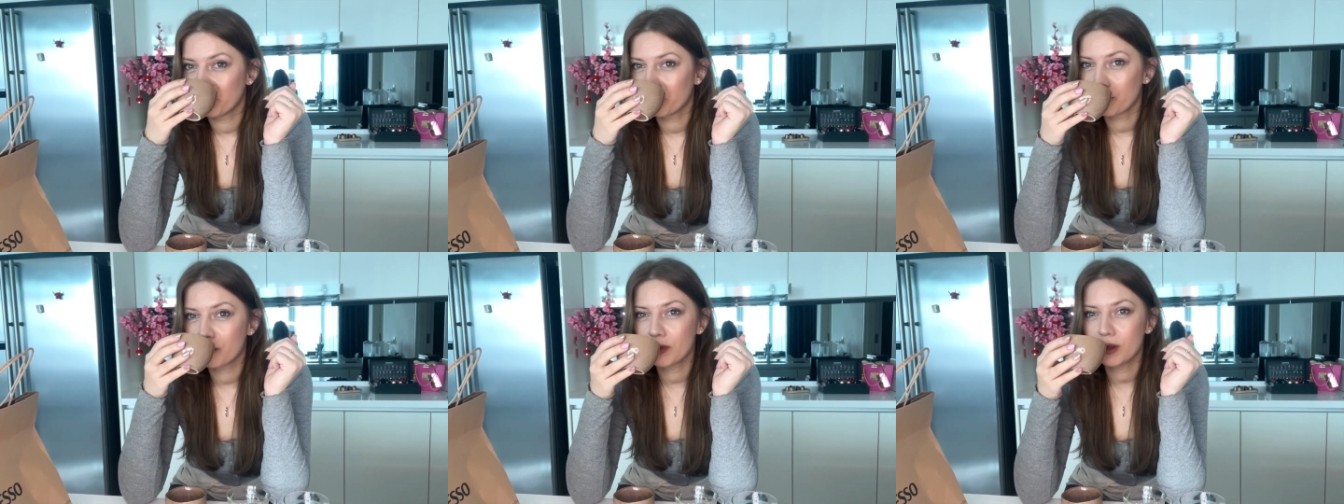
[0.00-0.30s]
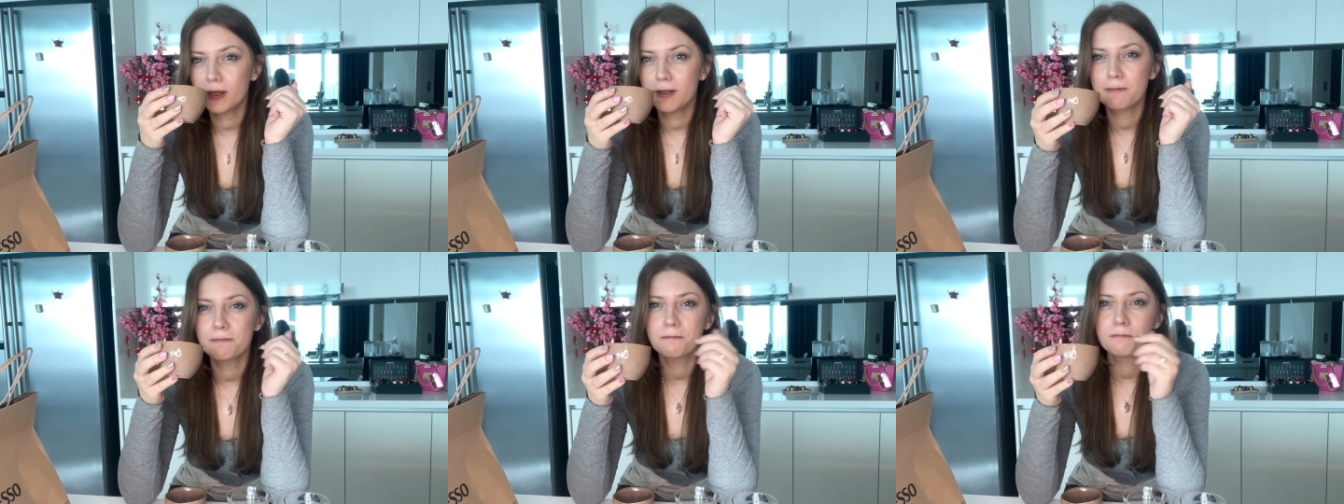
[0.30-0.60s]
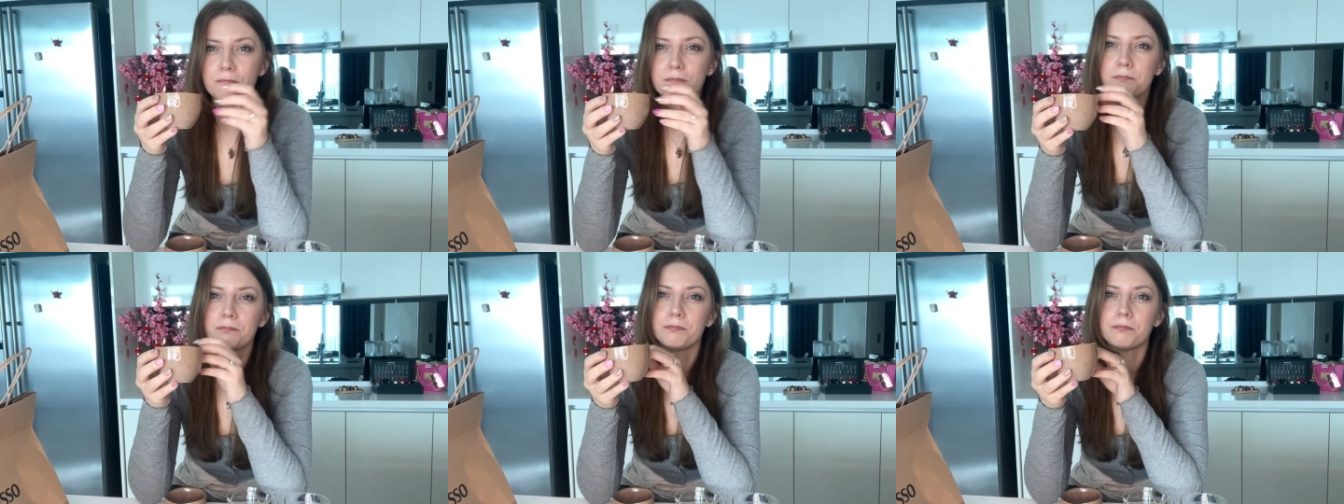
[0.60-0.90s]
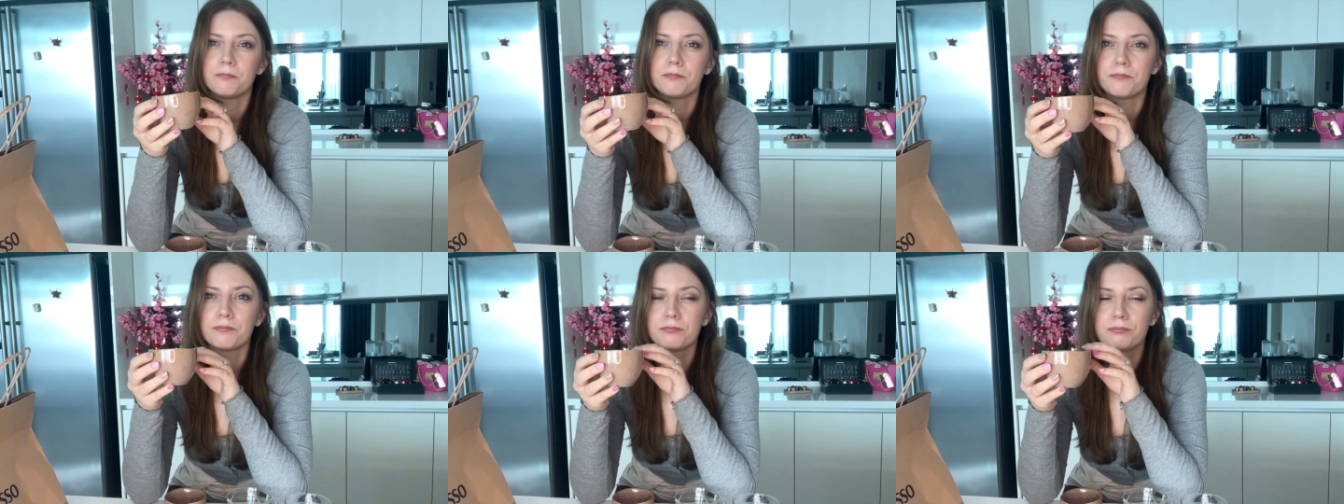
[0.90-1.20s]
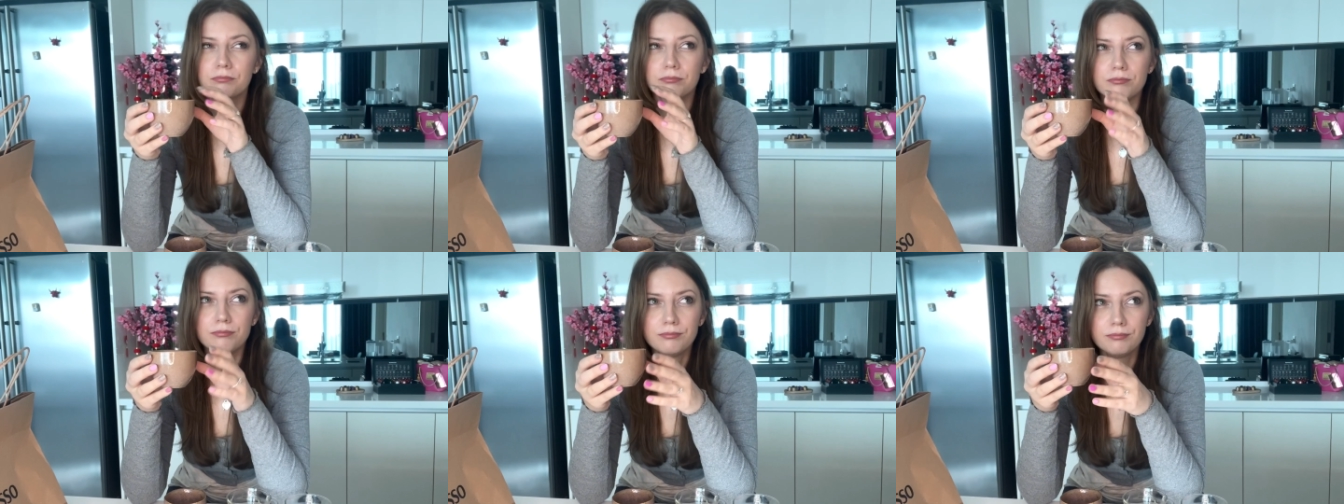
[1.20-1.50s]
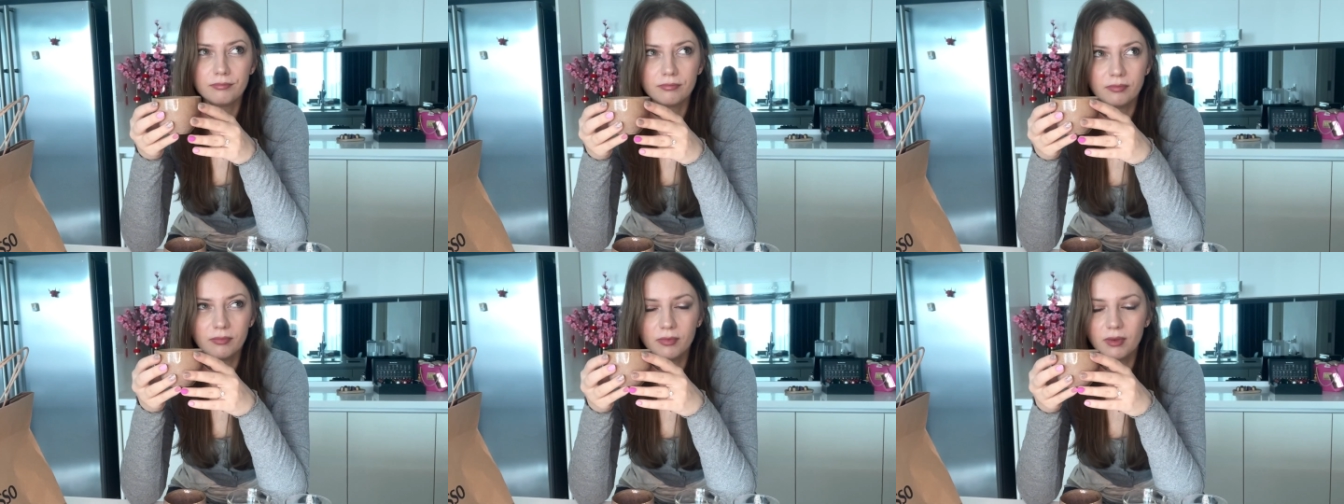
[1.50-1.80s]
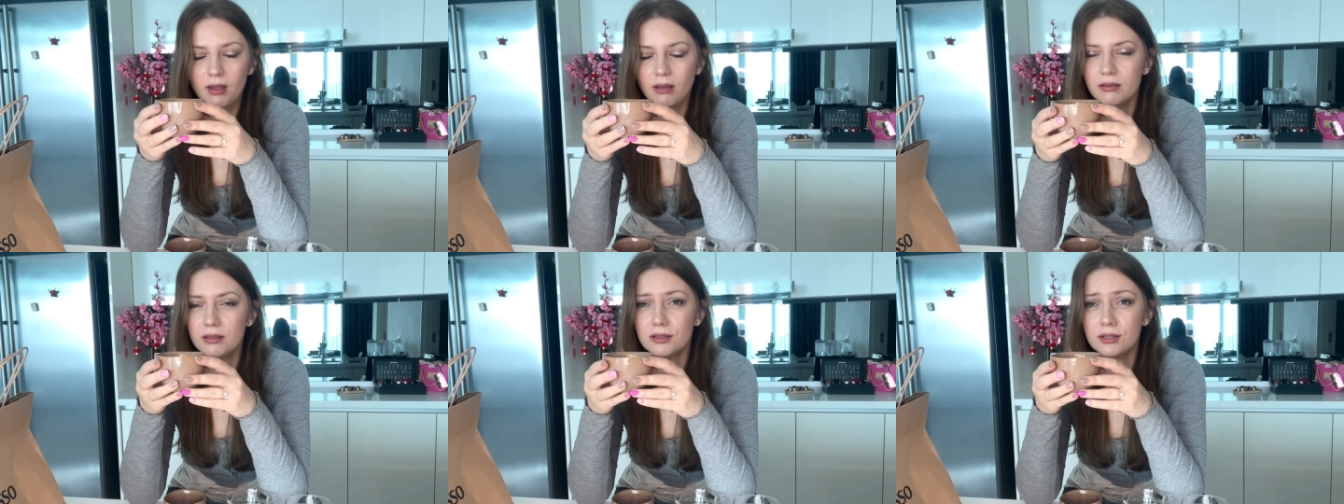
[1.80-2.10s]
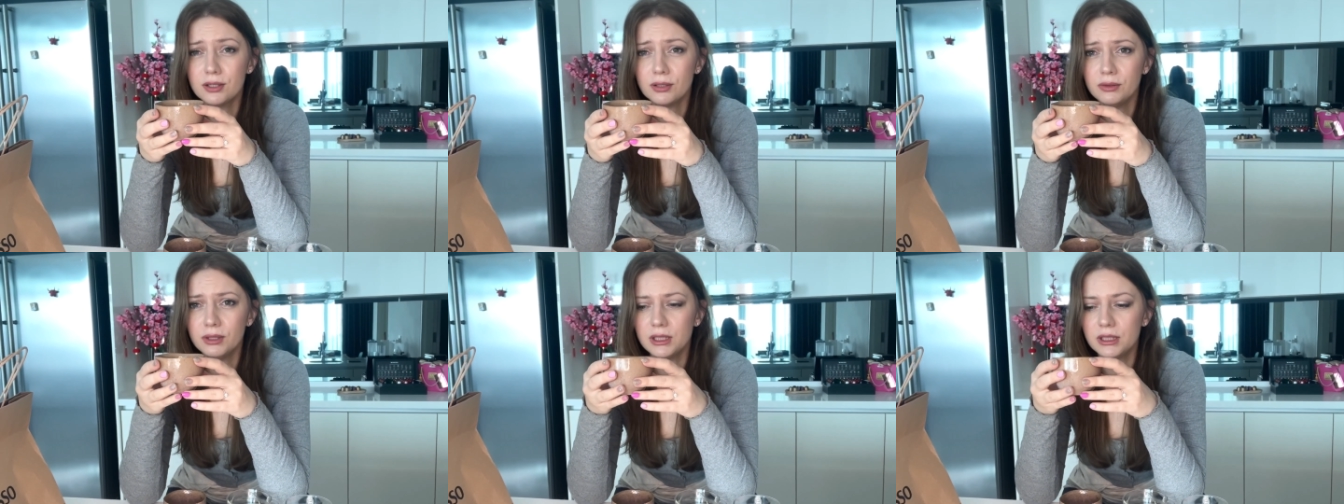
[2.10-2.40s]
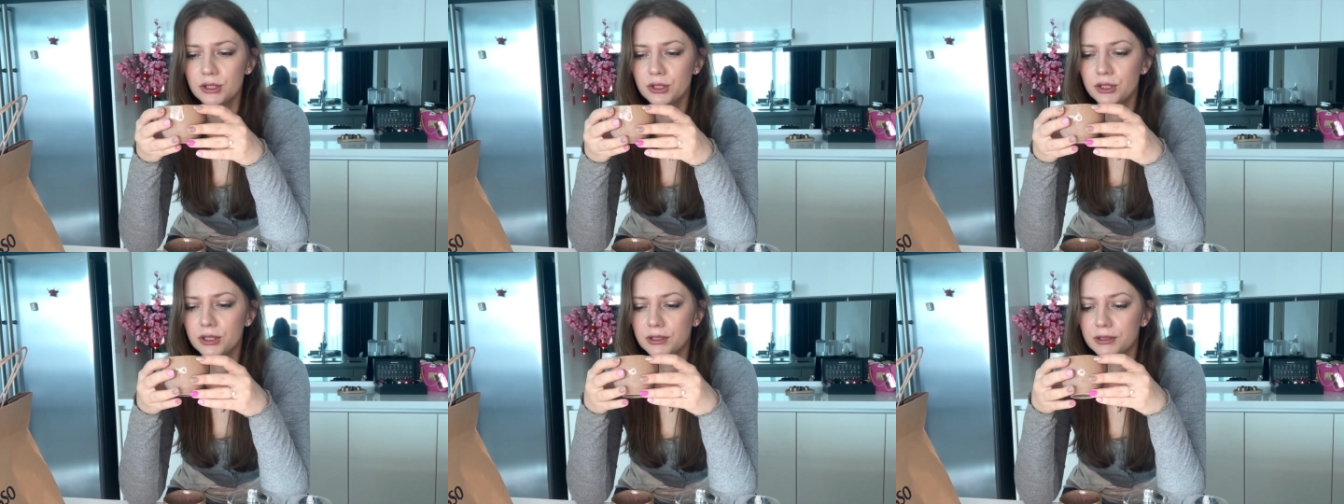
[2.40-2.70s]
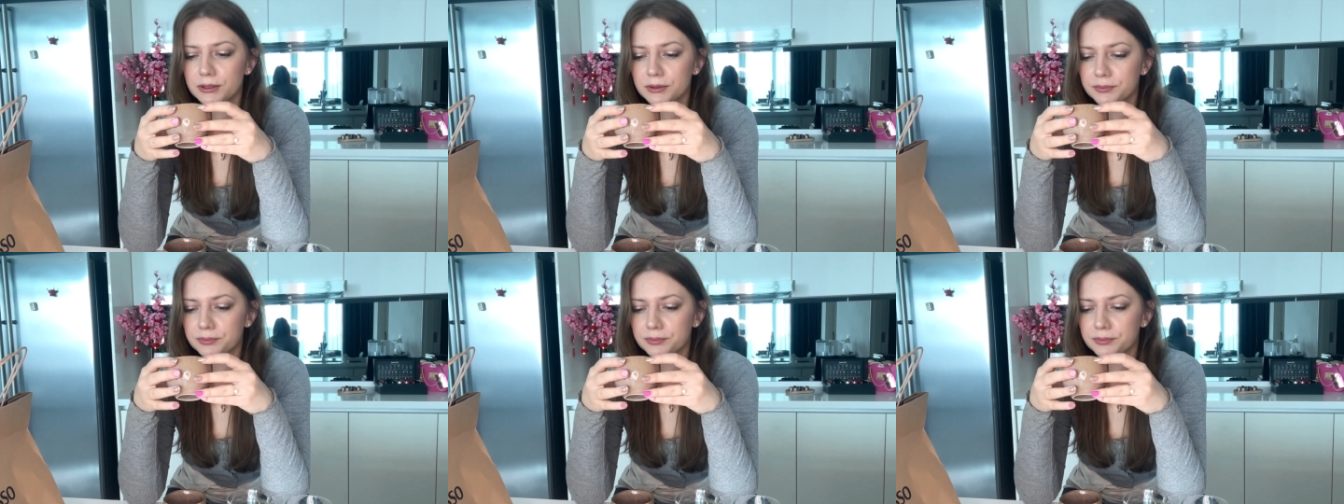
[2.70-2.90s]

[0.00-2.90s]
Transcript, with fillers: Mm. It's so delicious.